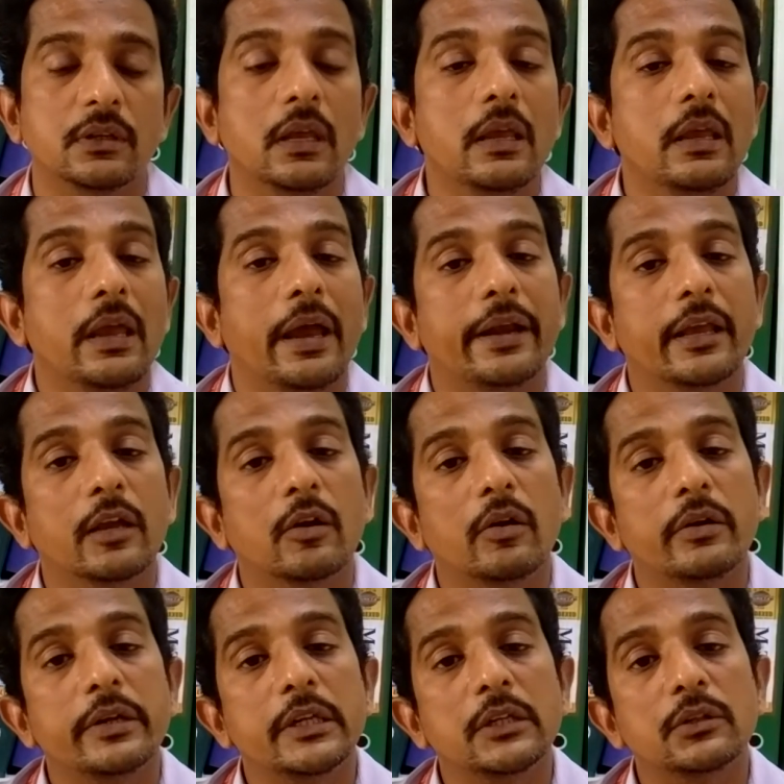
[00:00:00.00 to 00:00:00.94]
and
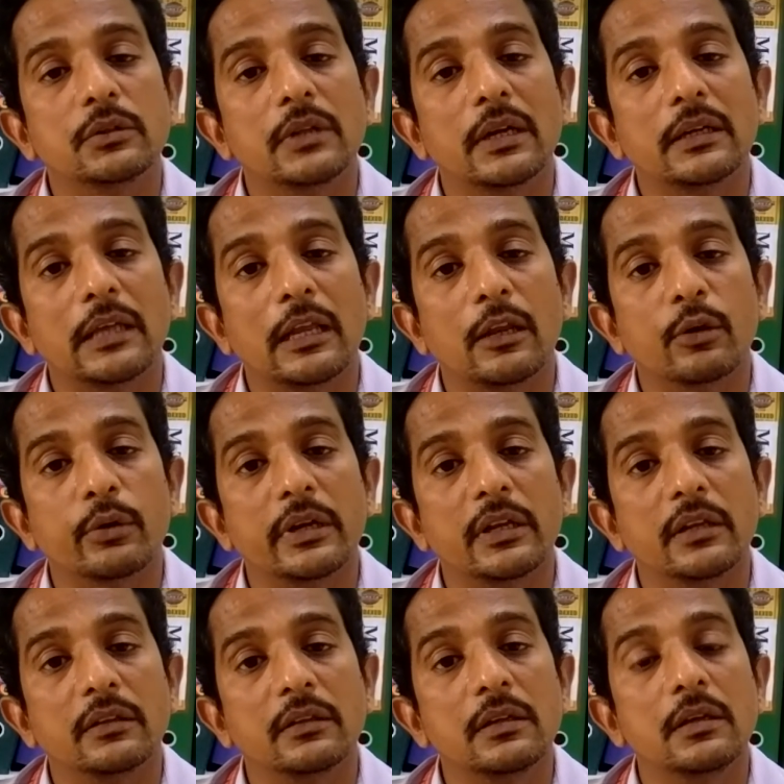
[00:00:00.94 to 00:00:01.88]
according to that allocating
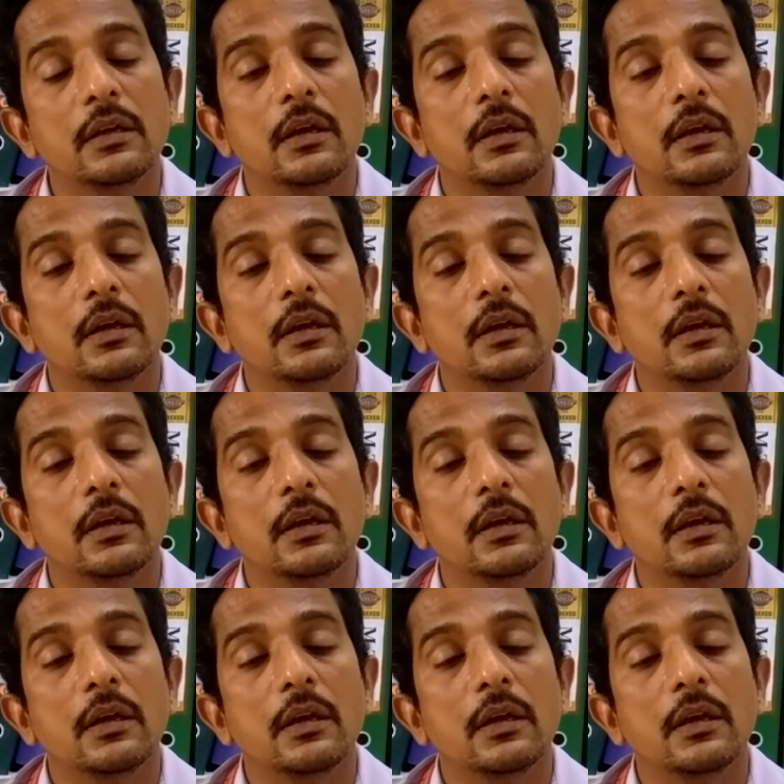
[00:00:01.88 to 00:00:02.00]
the